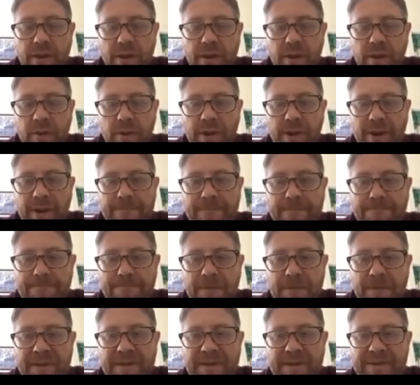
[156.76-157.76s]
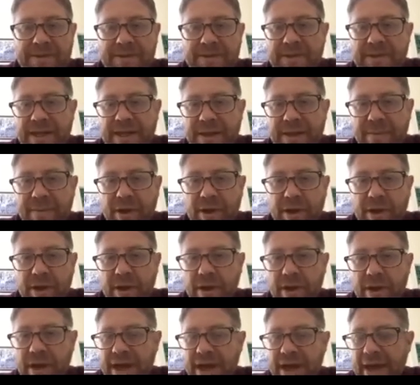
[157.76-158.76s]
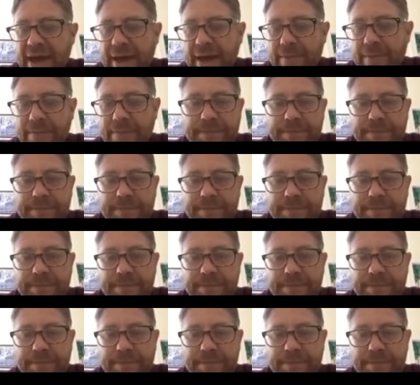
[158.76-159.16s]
Okay, and this is an MRA.